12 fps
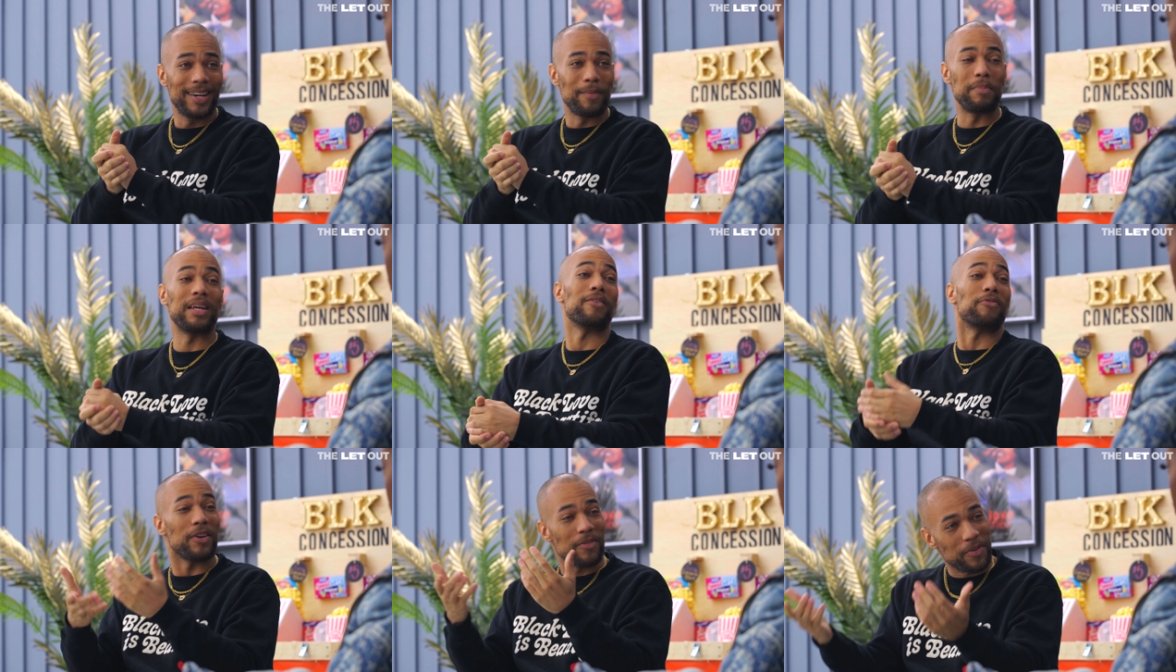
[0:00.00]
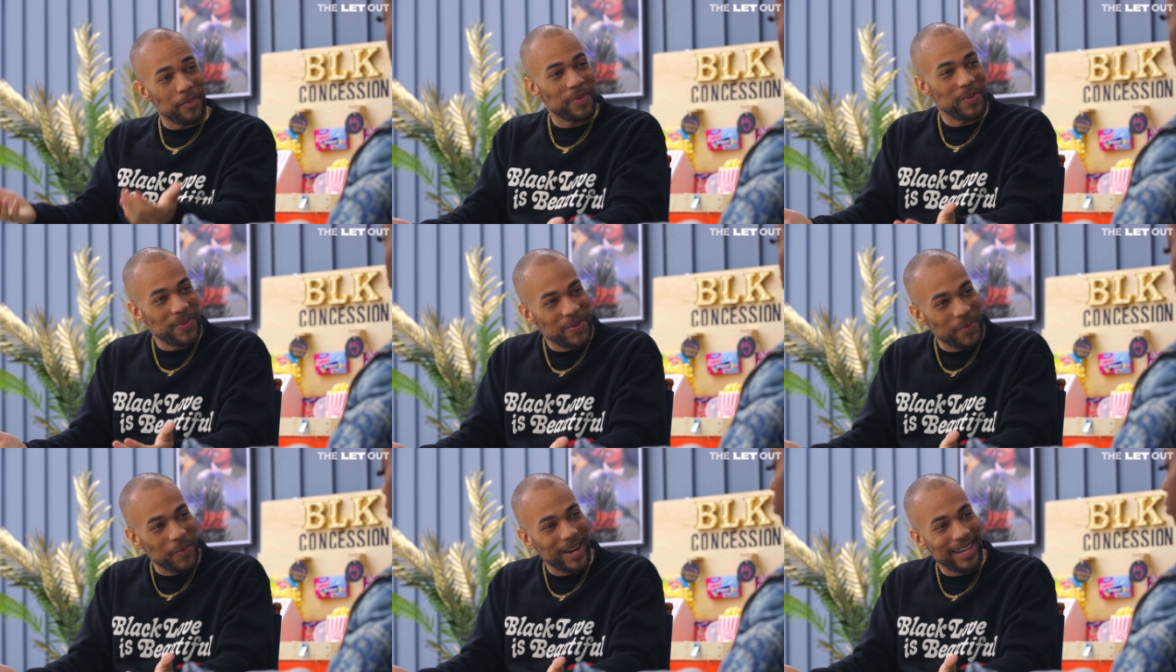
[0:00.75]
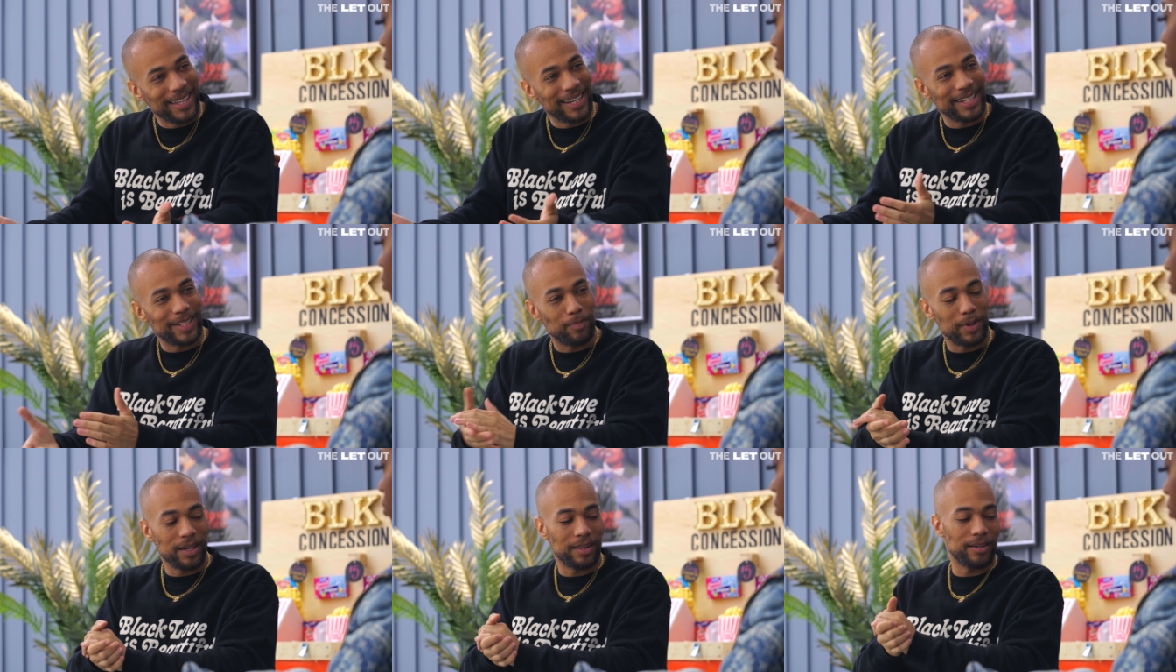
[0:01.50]
benefit from the way that it's
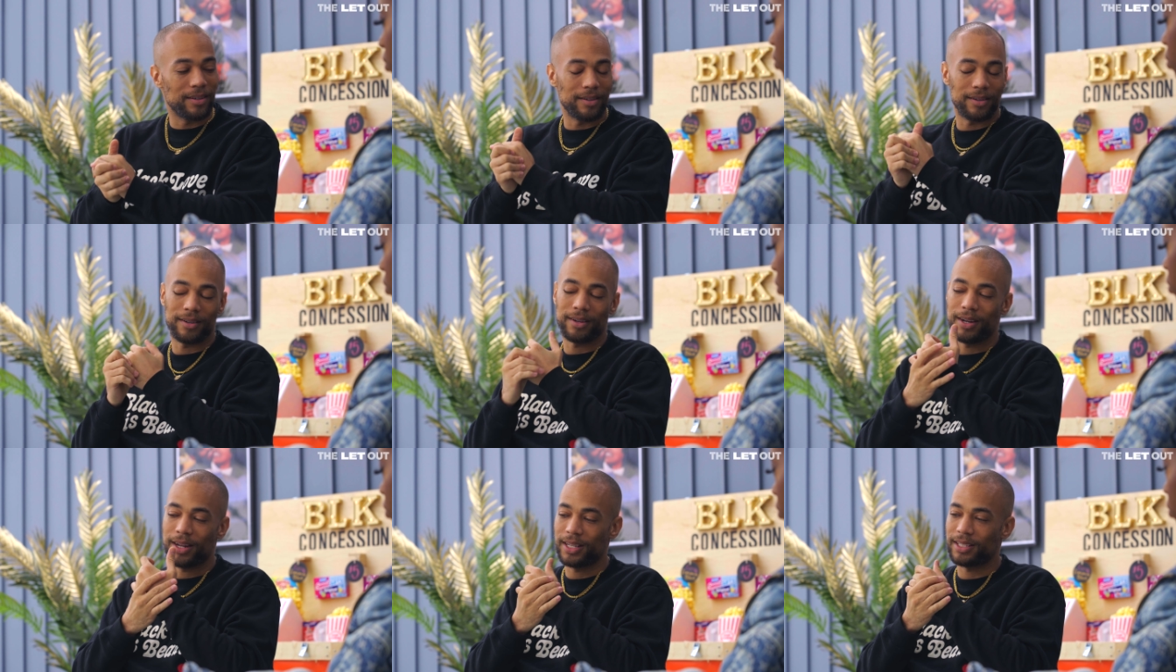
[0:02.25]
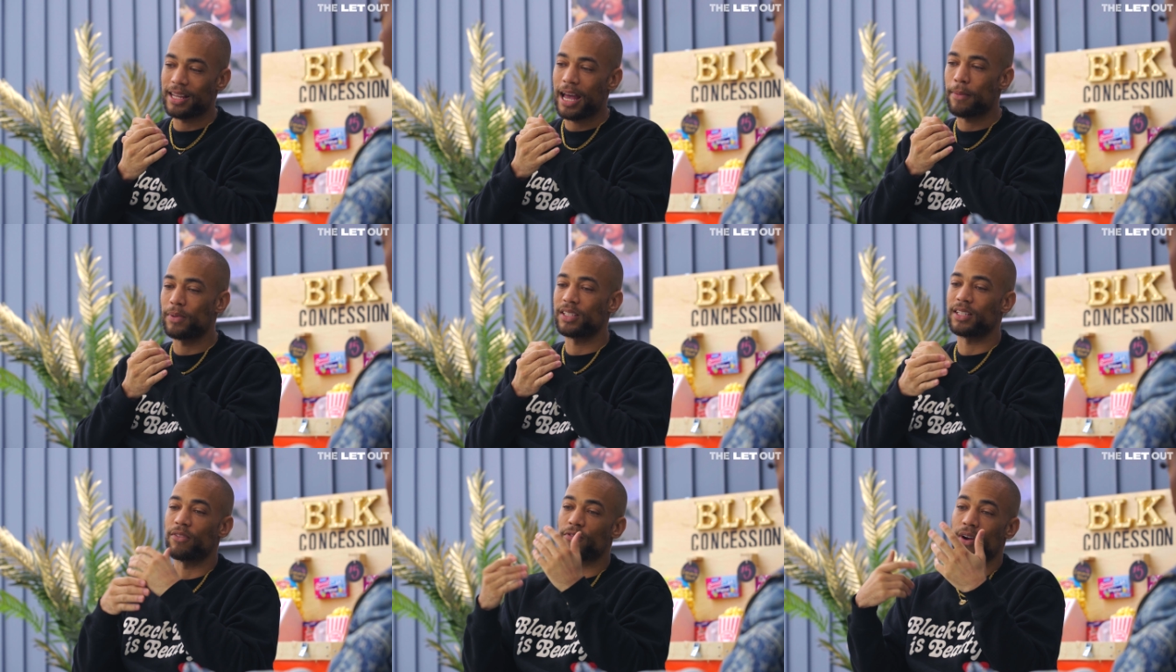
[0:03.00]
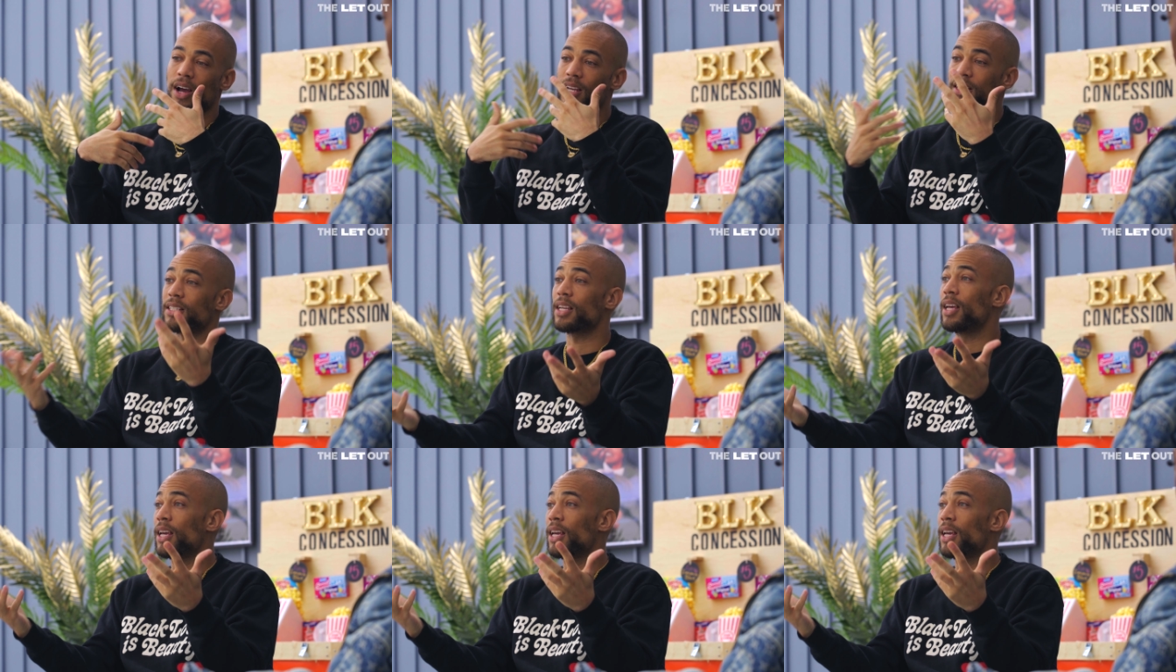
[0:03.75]
been established. And for us,